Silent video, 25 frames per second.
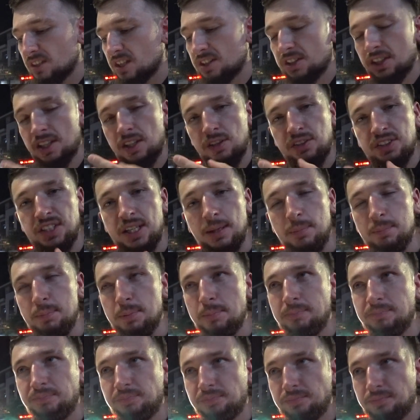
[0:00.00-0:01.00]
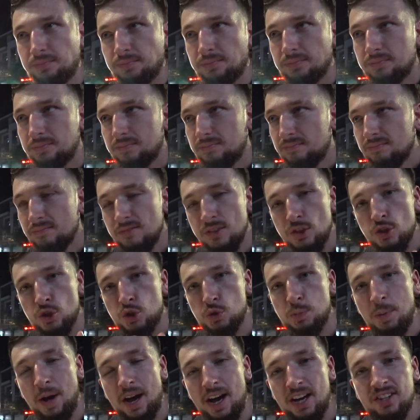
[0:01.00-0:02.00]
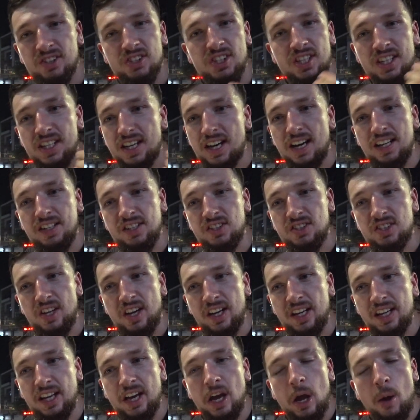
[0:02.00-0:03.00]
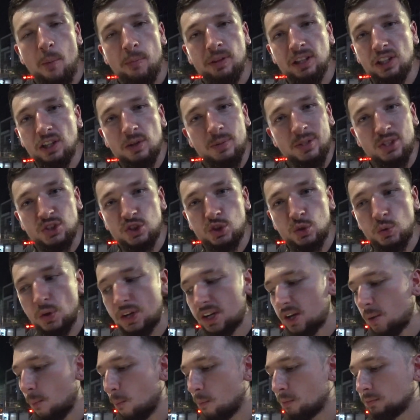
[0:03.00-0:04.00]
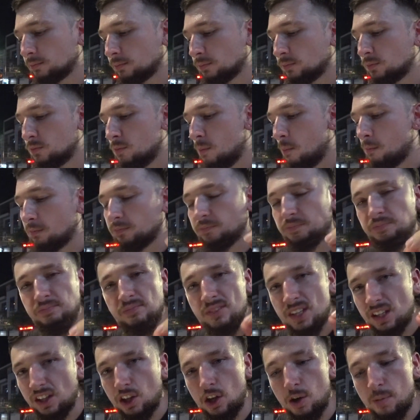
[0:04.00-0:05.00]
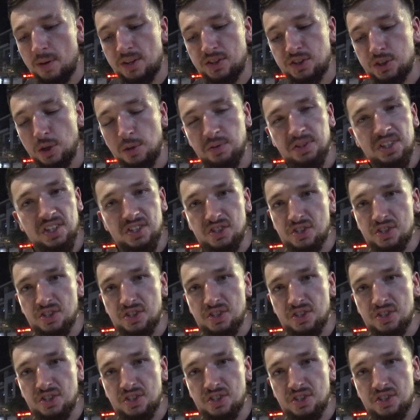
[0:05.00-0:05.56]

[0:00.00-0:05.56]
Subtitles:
Little dip, spicy, kind of tangy, a little bit sweet, a little bit salty.